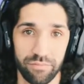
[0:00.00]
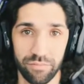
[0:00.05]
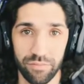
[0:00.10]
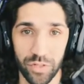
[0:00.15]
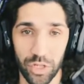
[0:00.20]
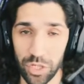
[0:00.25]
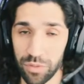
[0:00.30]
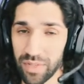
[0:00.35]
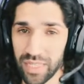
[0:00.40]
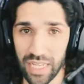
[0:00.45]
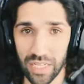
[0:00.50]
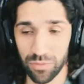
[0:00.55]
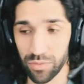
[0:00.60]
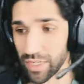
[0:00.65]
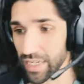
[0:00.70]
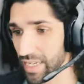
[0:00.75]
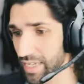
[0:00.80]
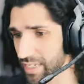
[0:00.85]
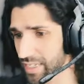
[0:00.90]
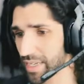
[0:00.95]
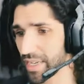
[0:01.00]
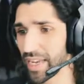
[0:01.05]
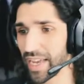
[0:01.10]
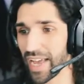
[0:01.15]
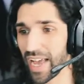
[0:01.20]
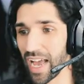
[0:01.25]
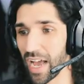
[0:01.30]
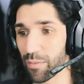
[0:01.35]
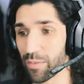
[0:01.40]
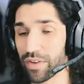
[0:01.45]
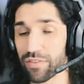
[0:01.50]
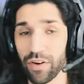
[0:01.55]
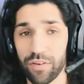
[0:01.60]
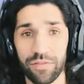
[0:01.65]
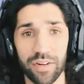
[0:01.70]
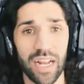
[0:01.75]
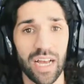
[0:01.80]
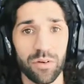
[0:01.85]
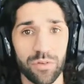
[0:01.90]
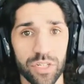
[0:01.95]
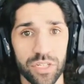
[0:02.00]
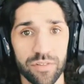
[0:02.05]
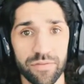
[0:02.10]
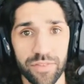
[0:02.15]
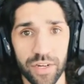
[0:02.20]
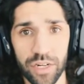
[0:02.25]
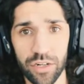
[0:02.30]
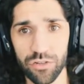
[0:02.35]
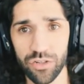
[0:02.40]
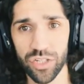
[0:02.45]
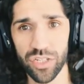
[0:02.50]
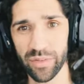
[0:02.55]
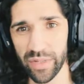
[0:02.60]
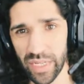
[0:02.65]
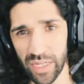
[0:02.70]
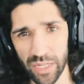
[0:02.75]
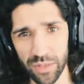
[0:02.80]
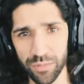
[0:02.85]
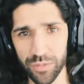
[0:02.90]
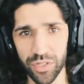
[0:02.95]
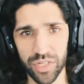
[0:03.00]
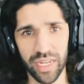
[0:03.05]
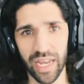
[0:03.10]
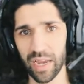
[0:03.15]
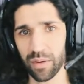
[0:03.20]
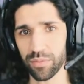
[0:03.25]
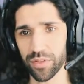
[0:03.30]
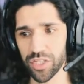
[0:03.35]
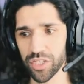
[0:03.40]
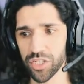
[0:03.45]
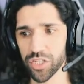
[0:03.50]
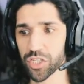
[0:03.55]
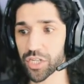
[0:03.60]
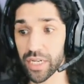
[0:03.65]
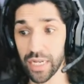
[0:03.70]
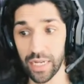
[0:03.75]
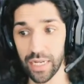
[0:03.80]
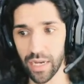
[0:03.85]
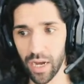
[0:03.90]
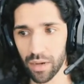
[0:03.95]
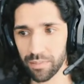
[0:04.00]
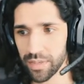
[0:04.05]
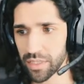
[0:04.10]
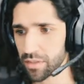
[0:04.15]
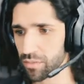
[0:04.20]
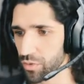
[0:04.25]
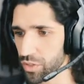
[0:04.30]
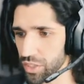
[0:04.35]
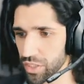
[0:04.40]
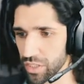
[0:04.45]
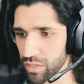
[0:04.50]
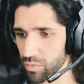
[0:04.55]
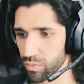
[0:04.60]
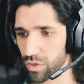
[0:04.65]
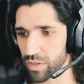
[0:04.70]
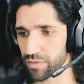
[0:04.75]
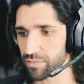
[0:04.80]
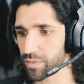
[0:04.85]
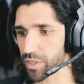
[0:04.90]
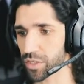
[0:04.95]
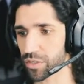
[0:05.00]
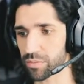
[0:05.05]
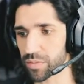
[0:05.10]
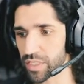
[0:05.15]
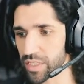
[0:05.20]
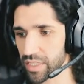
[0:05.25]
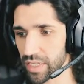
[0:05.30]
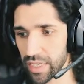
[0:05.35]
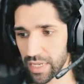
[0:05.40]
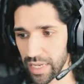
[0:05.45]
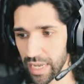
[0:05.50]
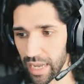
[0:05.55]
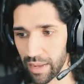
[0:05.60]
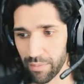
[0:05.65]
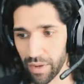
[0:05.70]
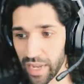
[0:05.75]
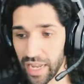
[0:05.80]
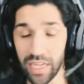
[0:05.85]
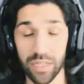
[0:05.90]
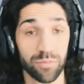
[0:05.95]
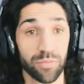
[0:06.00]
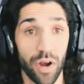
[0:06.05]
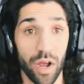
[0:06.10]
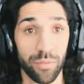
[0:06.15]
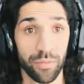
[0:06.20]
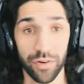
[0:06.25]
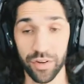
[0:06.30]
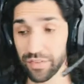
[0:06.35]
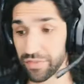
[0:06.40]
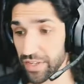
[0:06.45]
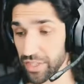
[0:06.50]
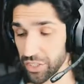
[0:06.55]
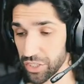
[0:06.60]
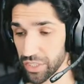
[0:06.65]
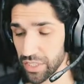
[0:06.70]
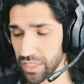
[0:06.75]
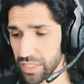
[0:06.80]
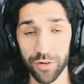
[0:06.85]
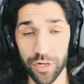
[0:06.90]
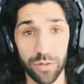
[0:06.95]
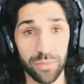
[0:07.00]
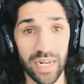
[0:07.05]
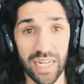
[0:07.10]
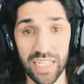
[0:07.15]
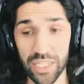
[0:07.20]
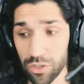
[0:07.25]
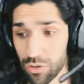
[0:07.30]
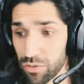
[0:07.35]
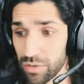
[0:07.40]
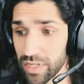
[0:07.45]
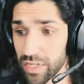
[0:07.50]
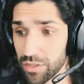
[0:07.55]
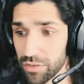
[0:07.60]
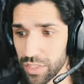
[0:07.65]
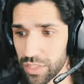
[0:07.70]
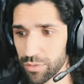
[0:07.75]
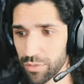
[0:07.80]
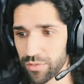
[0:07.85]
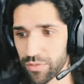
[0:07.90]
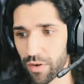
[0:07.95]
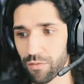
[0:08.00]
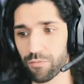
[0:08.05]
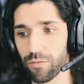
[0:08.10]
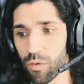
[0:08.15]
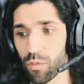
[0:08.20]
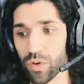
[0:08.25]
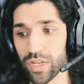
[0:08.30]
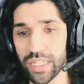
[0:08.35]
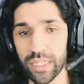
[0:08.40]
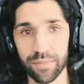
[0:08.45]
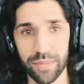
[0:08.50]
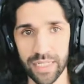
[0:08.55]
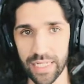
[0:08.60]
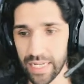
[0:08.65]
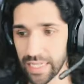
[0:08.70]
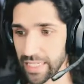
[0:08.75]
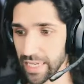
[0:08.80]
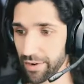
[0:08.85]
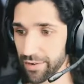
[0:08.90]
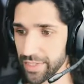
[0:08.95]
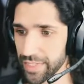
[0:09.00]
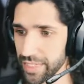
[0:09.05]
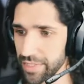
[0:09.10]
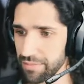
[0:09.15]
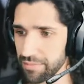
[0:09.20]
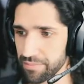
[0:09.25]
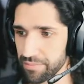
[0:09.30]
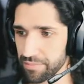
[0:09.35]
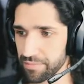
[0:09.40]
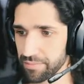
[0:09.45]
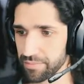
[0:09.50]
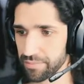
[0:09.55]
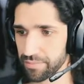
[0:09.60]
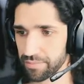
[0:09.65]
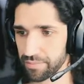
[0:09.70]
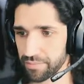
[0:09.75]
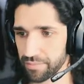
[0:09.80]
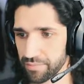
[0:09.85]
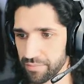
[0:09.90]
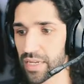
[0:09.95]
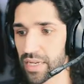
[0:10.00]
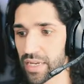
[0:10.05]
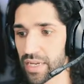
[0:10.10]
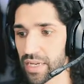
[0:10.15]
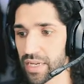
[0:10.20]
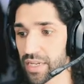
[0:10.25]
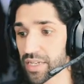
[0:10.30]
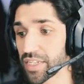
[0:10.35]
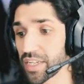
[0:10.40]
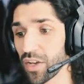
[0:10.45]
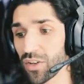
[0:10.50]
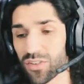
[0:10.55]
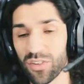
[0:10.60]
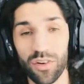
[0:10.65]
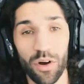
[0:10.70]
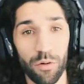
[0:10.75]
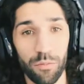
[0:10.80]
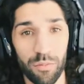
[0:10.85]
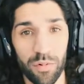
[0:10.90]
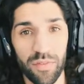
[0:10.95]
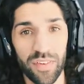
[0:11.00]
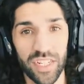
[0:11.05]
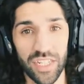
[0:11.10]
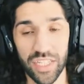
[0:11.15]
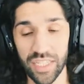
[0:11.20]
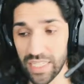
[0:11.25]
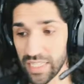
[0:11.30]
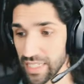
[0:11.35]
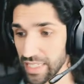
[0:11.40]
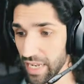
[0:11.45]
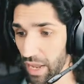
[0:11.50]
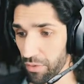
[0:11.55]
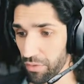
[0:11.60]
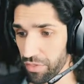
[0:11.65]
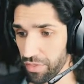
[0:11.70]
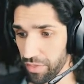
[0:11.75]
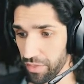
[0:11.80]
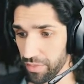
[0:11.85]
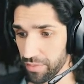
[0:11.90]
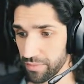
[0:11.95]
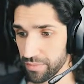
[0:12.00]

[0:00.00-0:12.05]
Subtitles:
human, that's what he is. We've gone for languages infernal just so he can communicate with his shikigami, which is one of Megumi's, I guess, primary features. For an ability score increase, we've gone for wisdom and dexterity. Skills, we've gone proficiency in stealth.